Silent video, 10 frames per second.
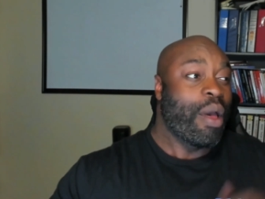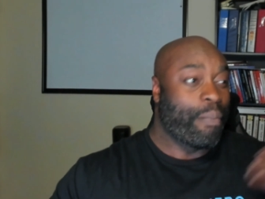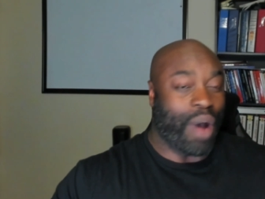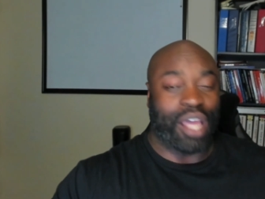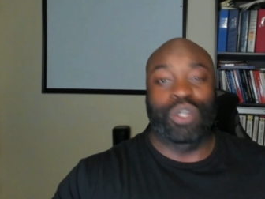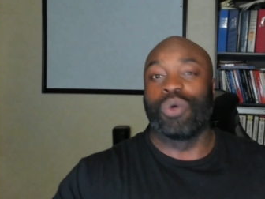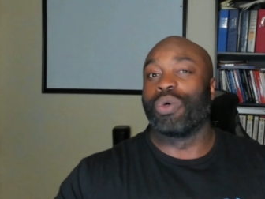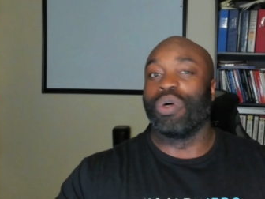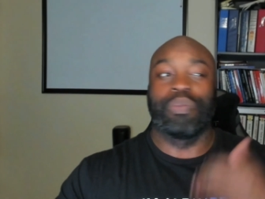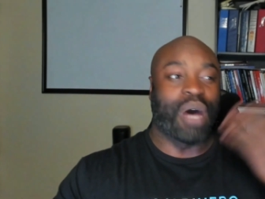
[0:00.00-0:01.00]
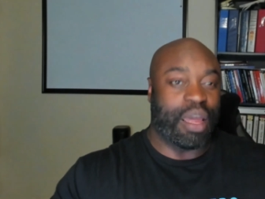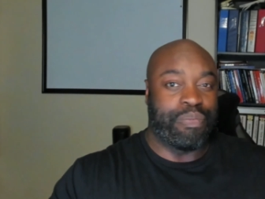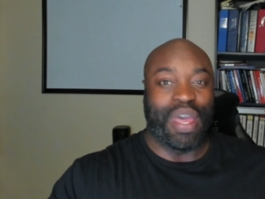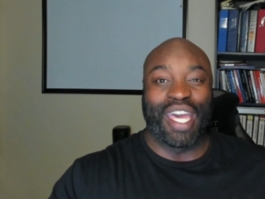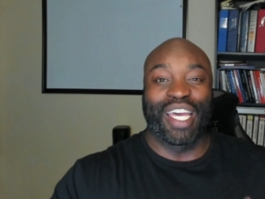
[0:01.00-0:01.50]
by Google, by
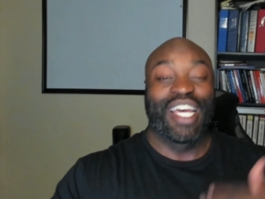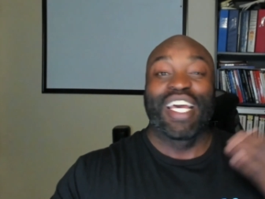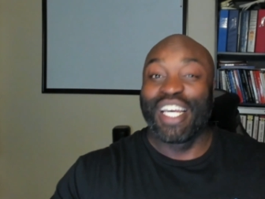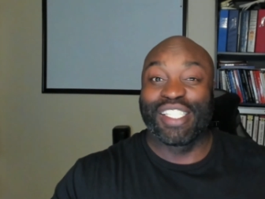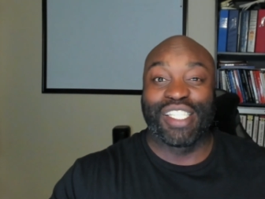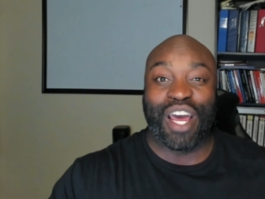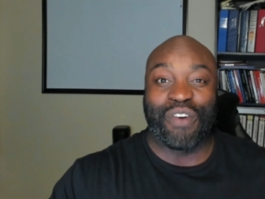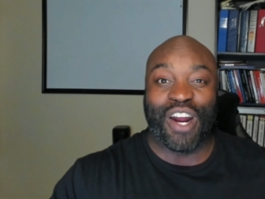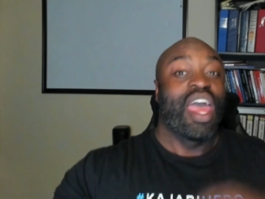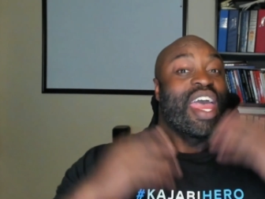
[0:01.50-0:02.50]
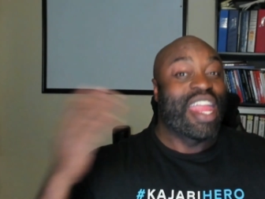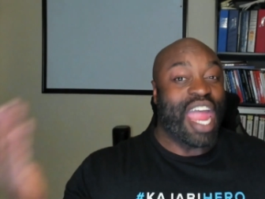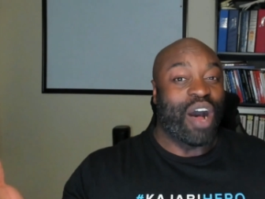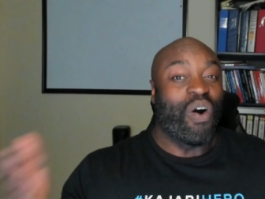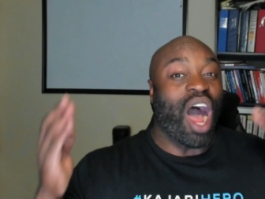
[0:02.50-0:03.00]
Bing, etc.
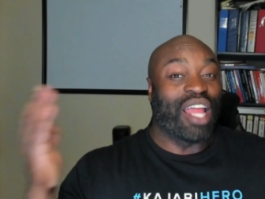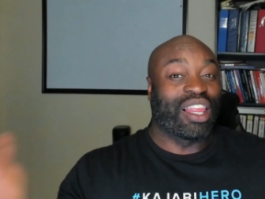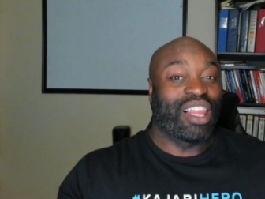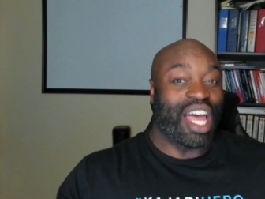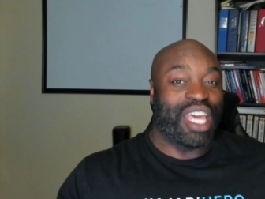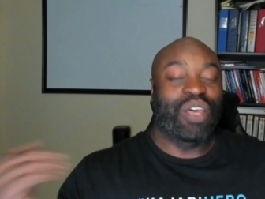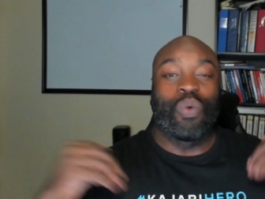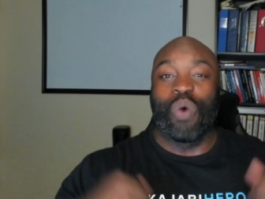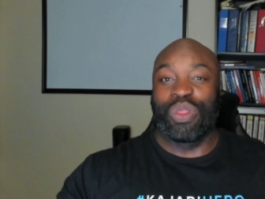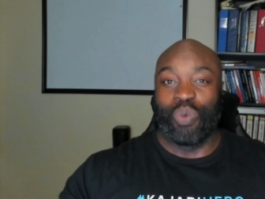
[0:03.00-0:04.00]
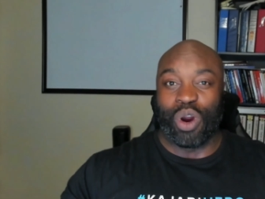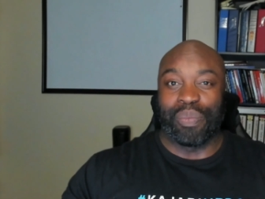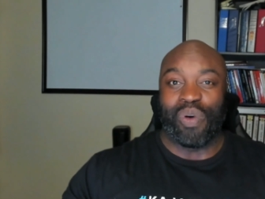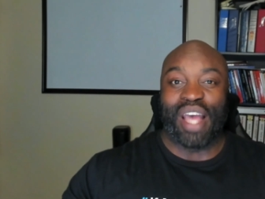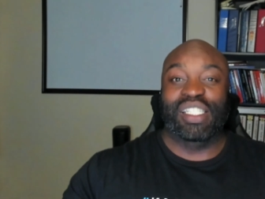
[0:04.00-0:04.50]
Now, unlike with
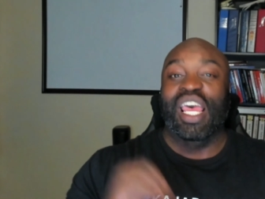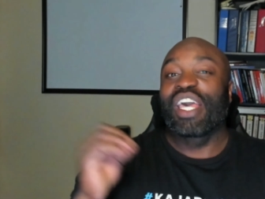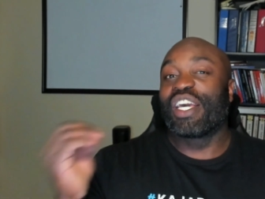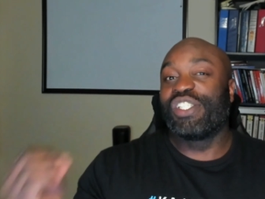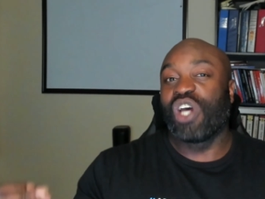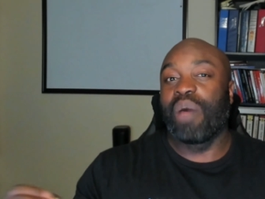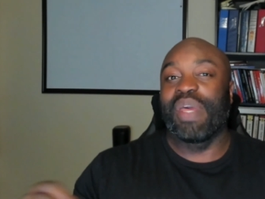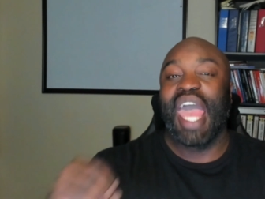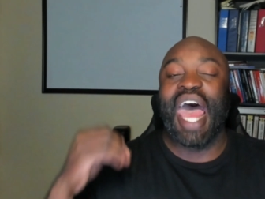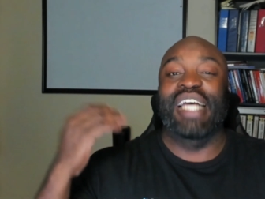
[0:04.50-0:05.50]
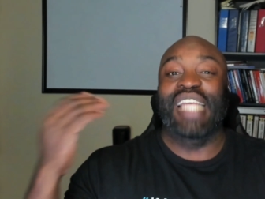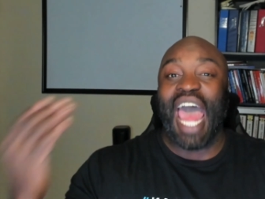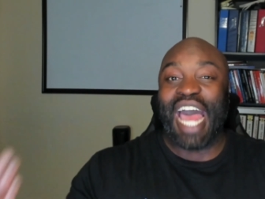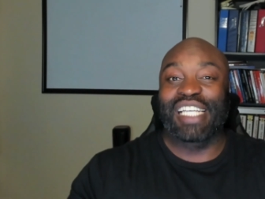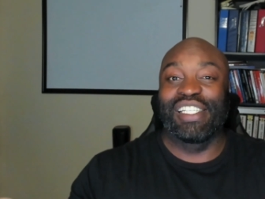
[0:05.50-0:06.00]
WordPress, Kajabi has
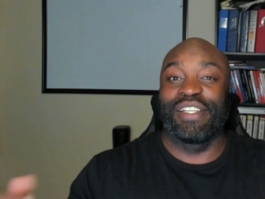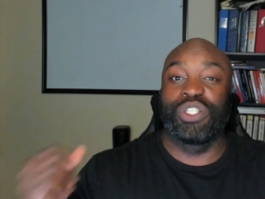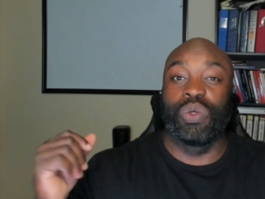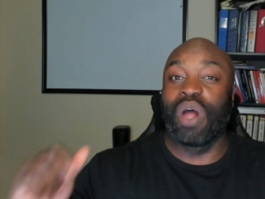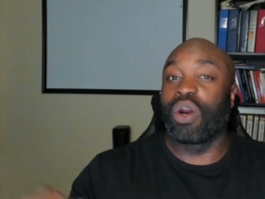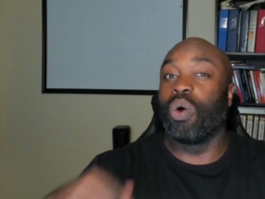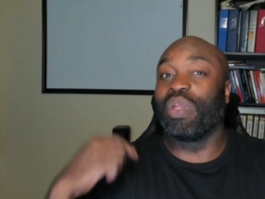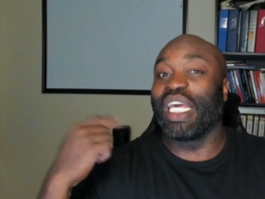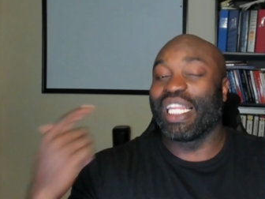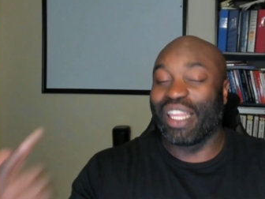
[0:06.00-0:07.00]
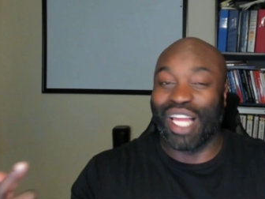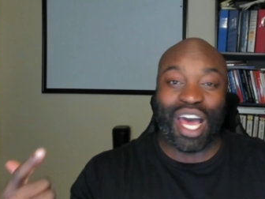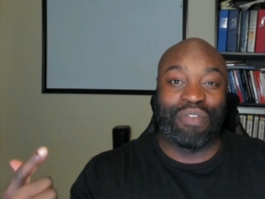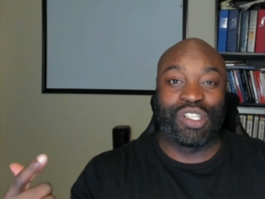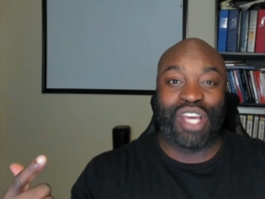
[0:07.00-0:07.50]
access to not only
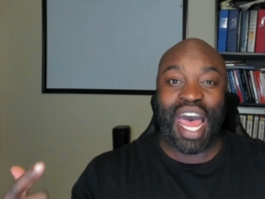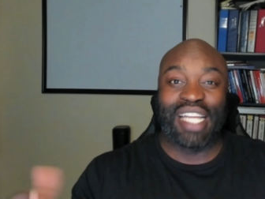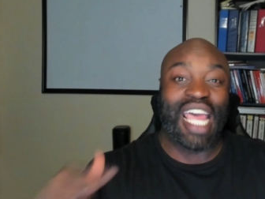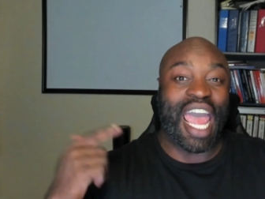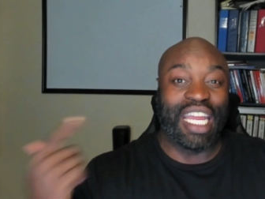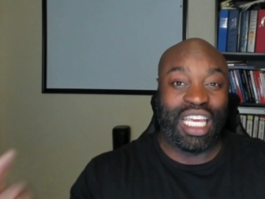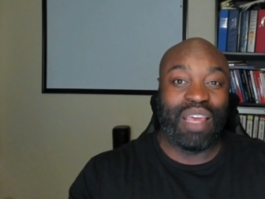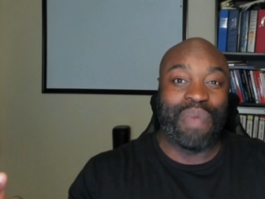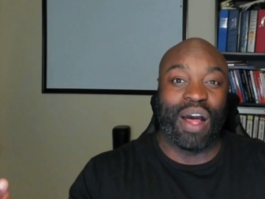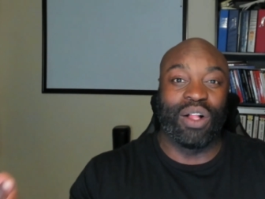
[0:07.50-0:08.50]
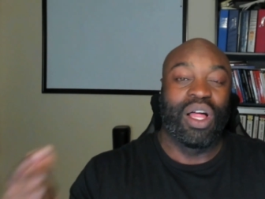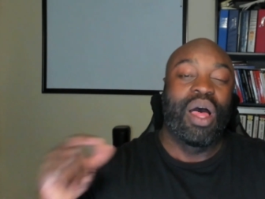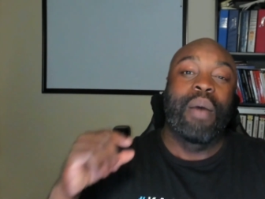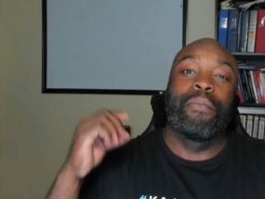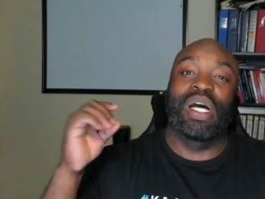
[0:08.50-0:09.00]
live chat and email,
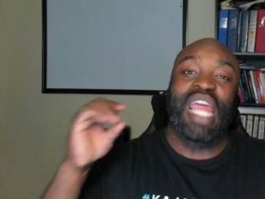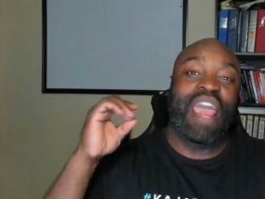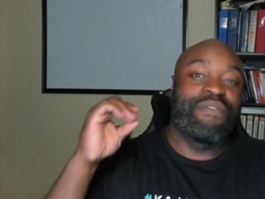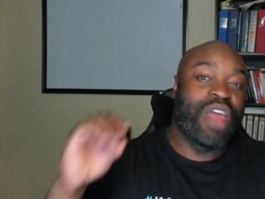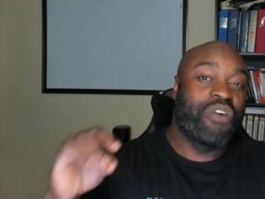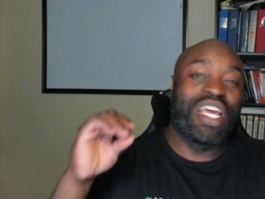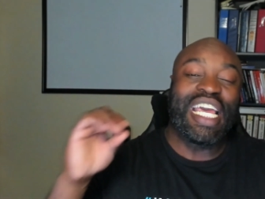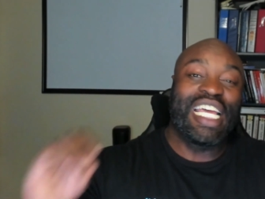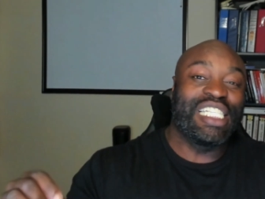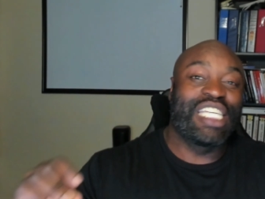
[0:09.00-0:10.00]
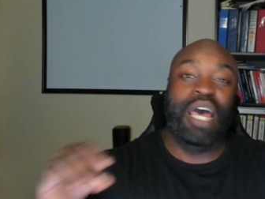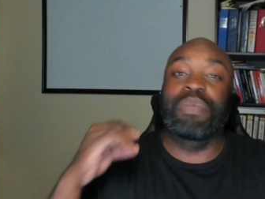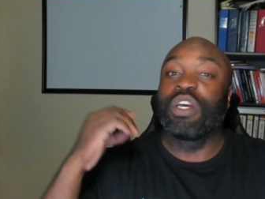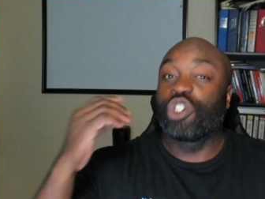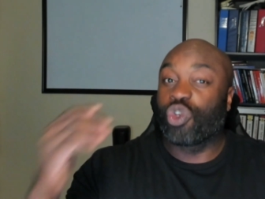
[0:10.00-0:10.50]
but a very
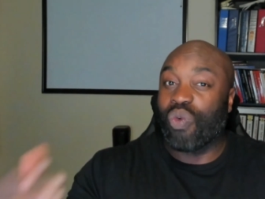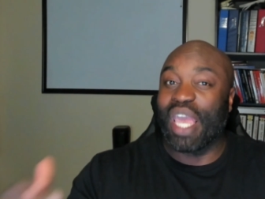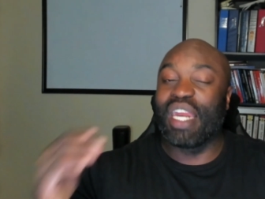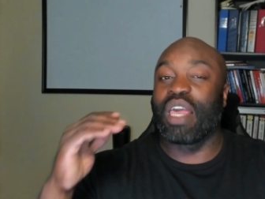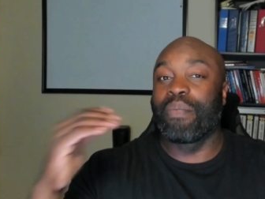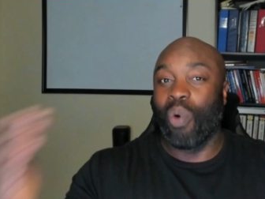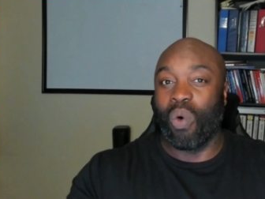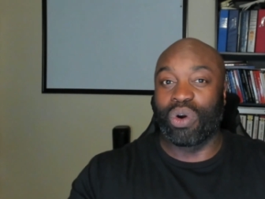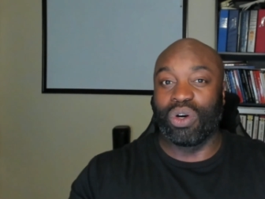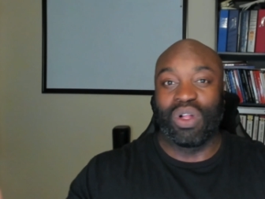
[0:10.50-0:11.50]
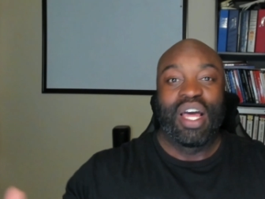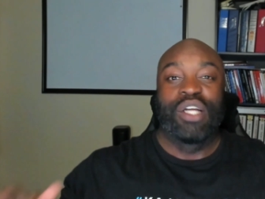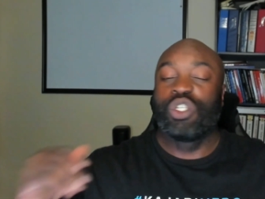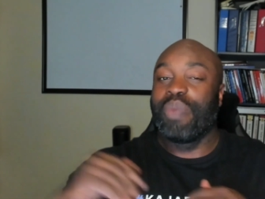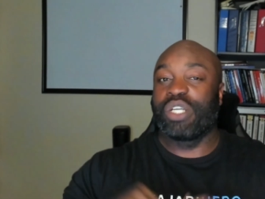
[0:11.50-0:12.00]
in-depth training portal
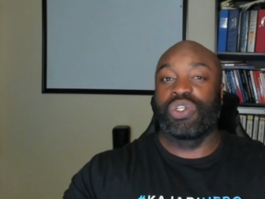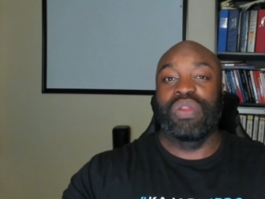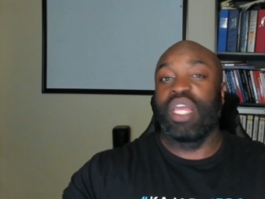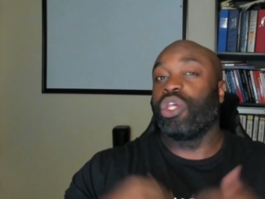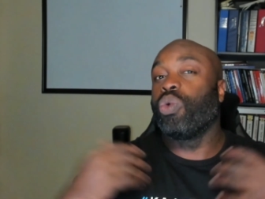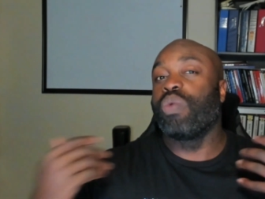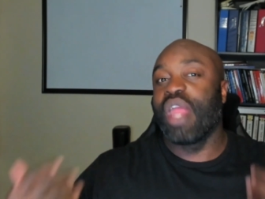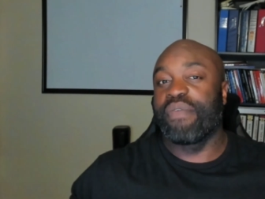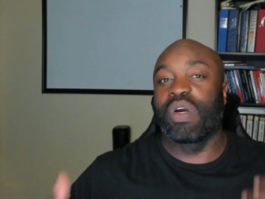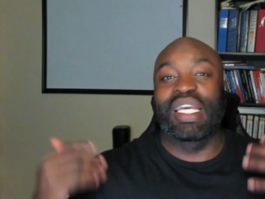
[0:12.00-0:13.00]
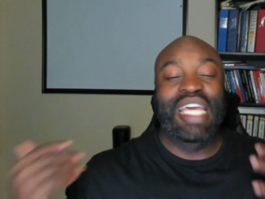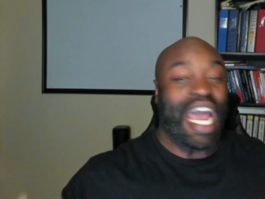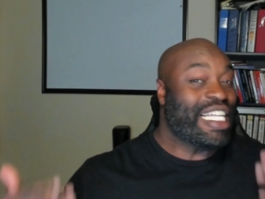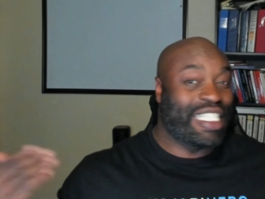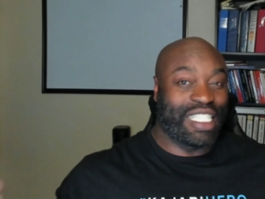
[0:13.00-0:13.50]
to make sure that you never
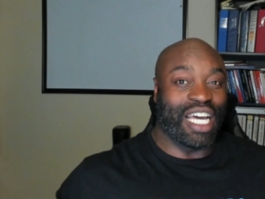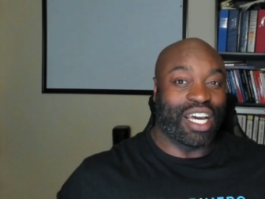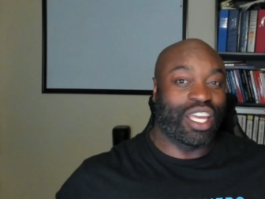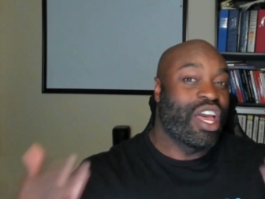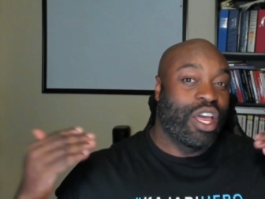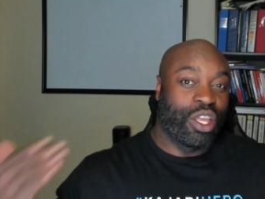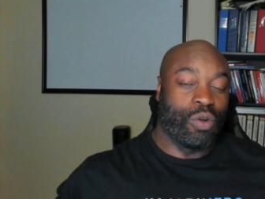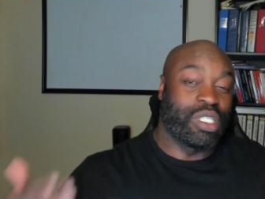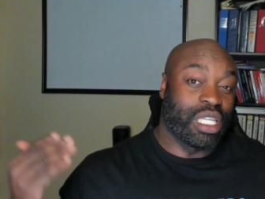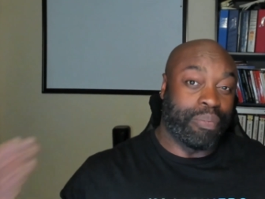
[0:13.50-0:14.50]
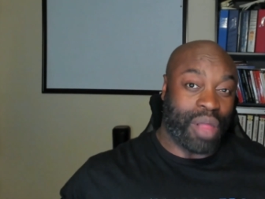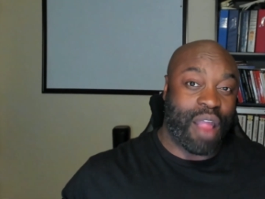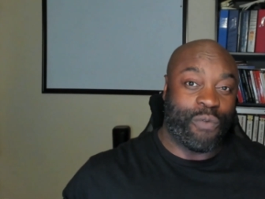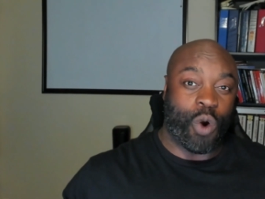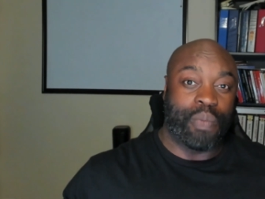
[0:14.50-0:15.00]
get stuck using the
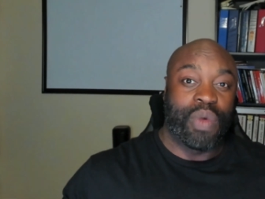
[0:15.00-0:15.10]
platform.